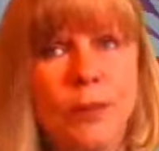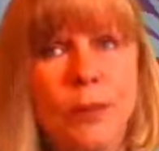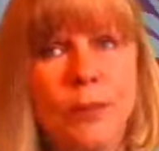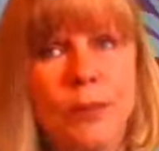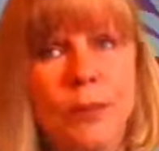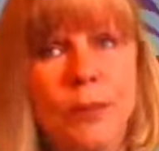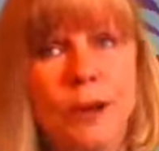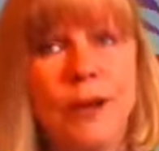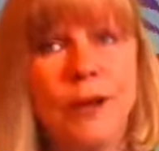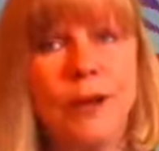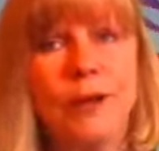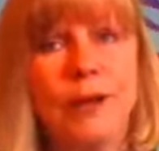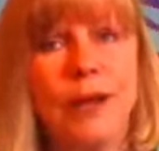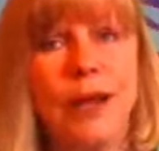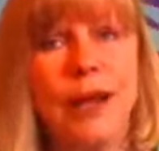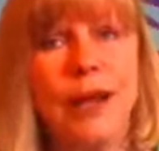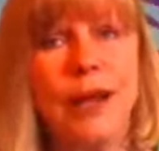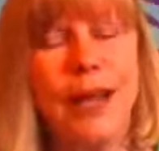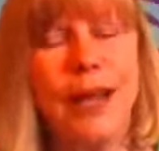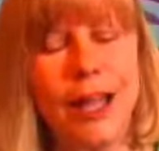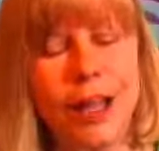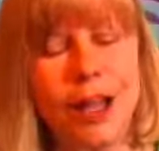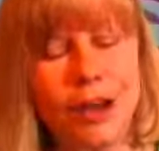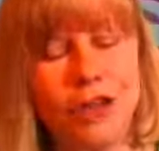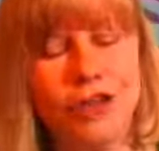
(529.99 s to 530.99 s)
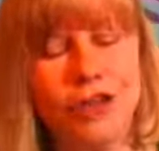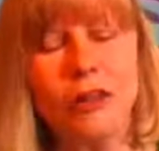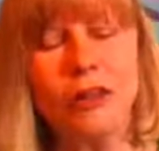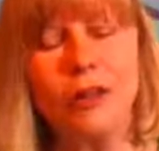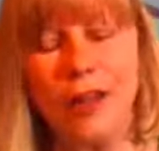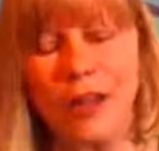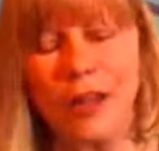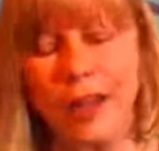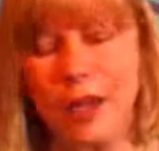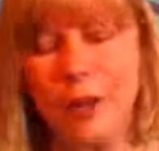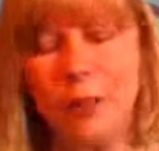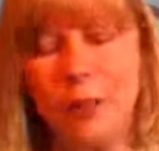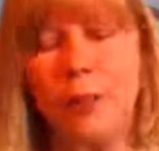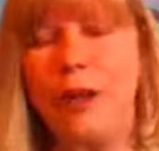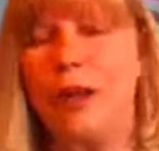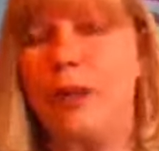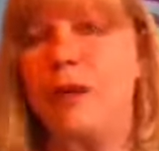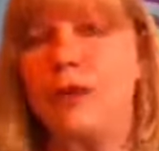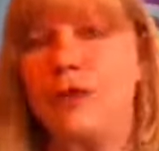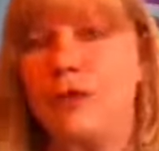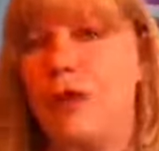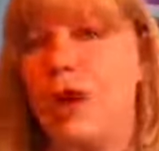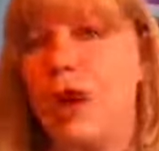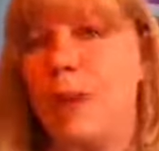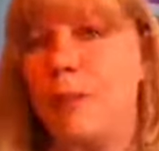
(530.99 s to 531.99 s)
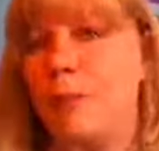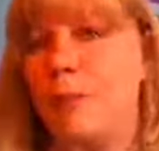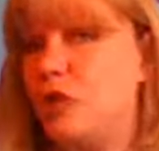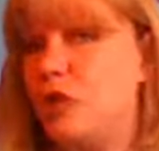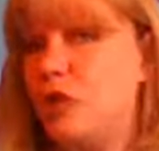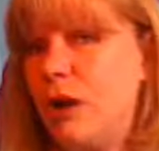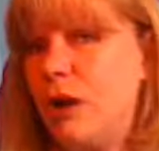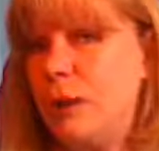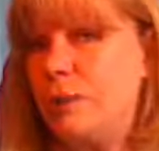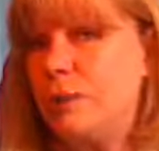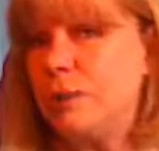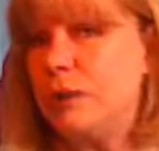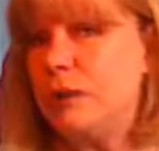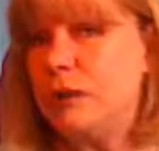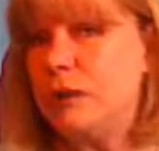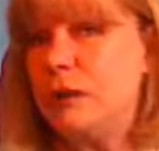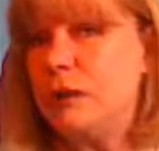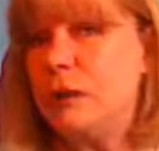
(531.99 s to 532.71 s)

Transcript: But I actually like being a trauma chaplain,